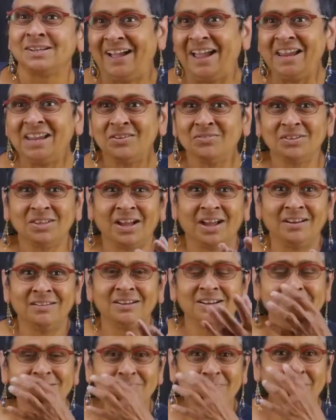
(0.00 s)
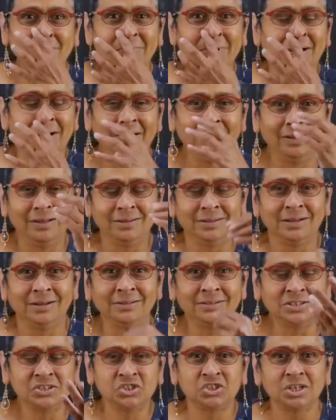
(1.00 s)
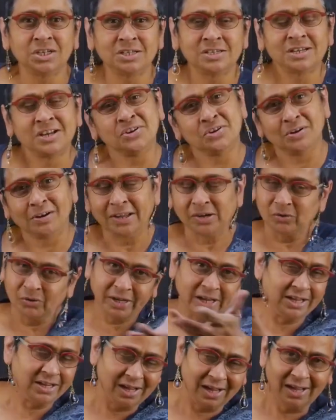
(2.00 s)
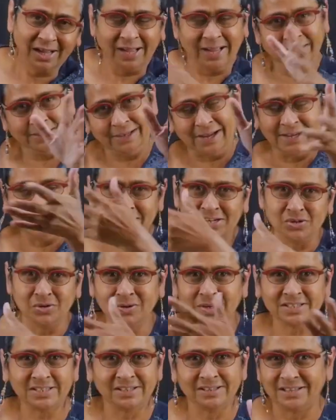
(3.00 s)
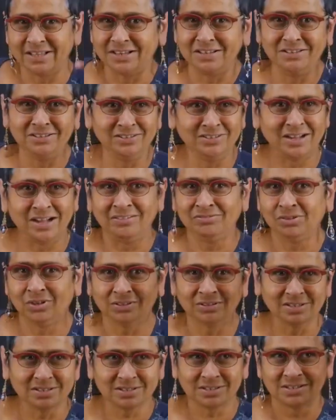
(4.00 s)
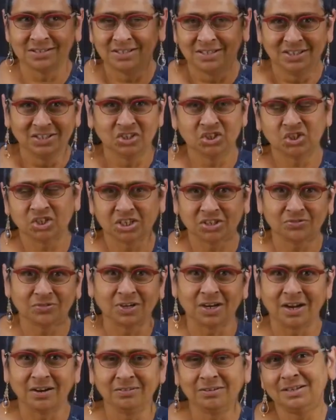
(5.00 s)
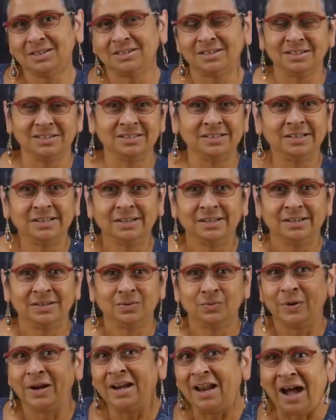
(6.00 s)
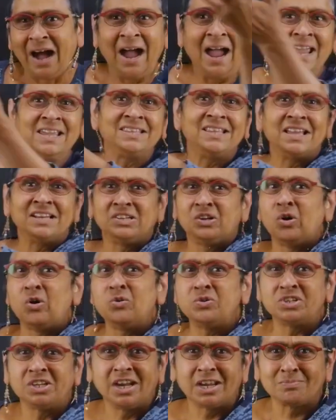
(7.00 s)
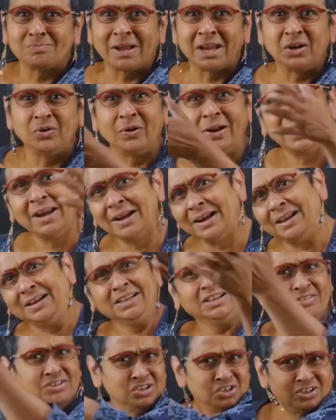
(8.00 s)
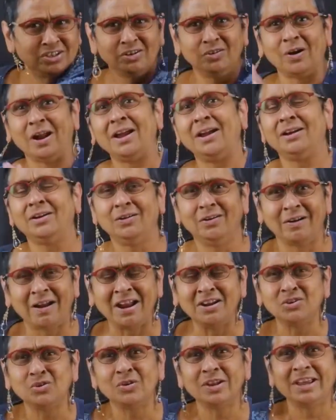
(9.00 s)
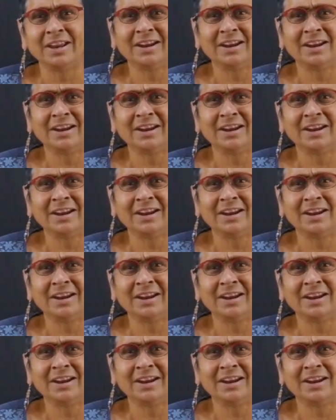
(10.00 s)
I give you the chit and you're like, okay, yeah, I can do it, and then I've got this chit for 100, and when I then go to get my grain, I'll give it to the granary